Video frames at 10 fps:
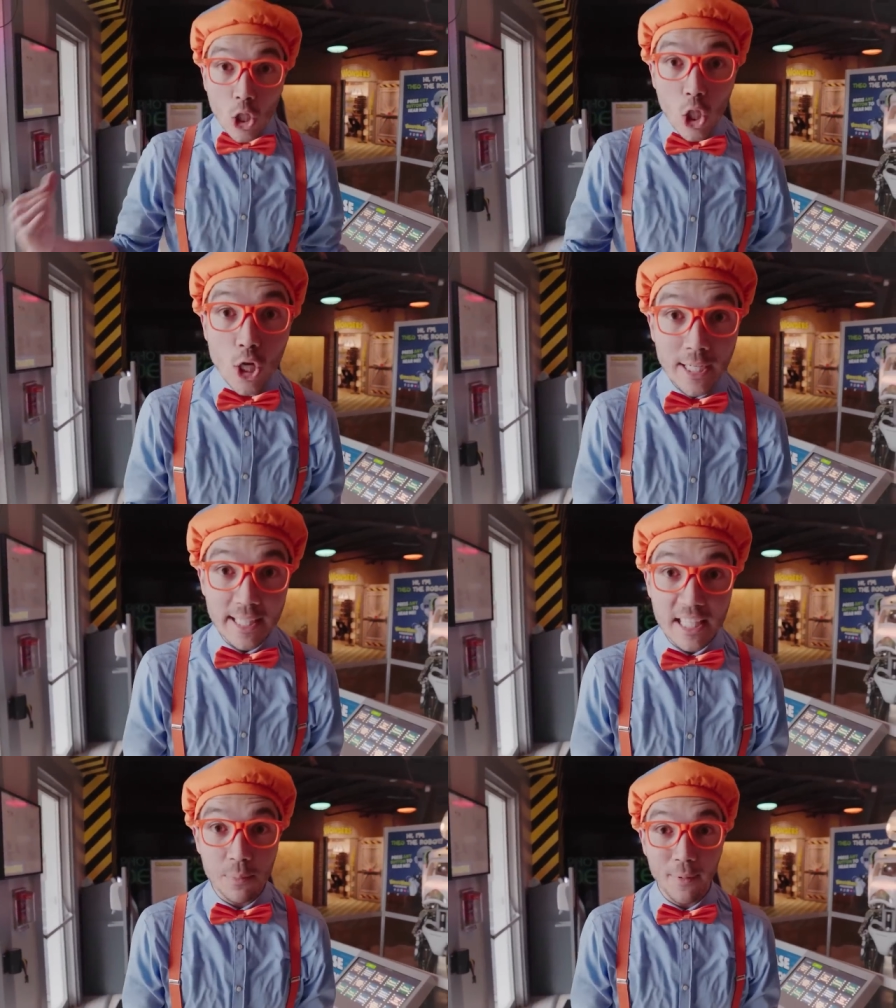Look at
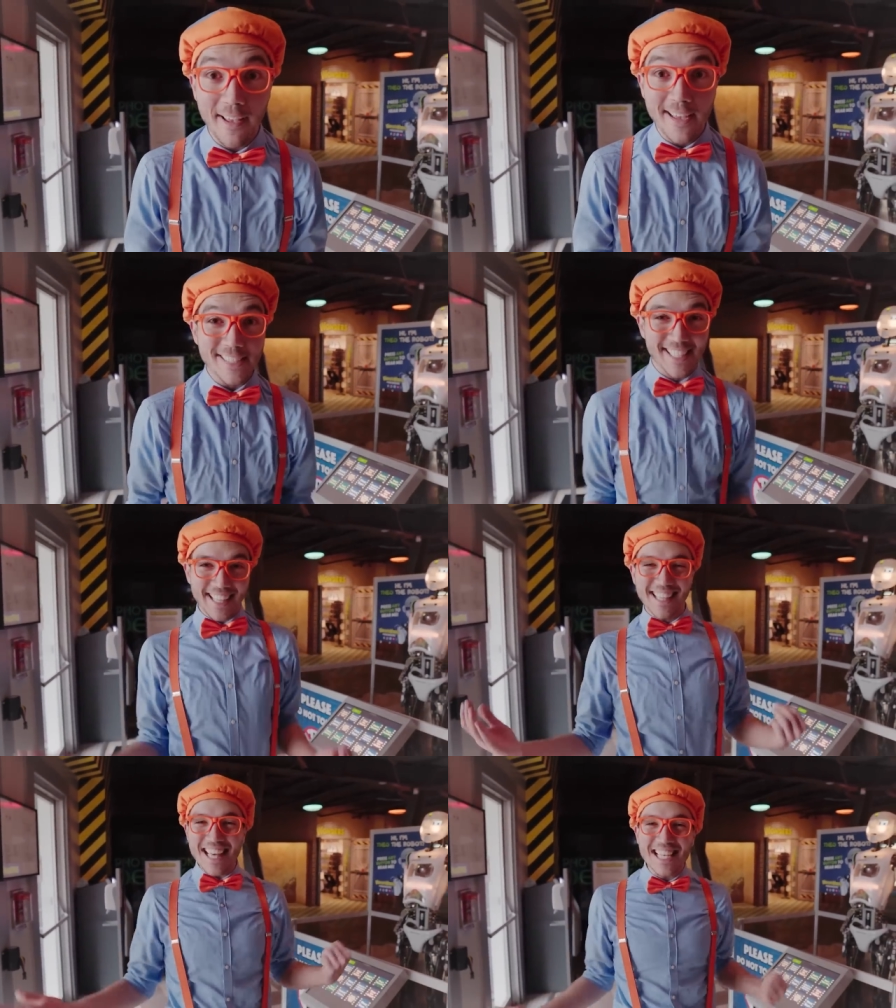this place!
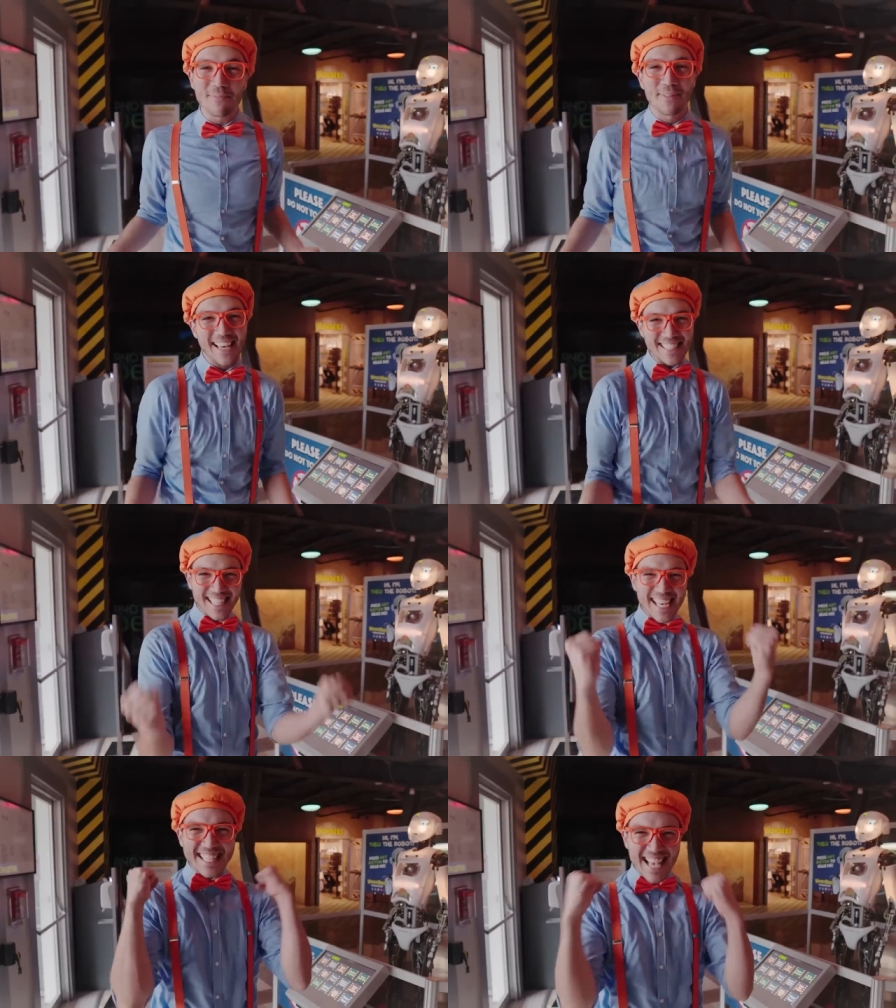This place is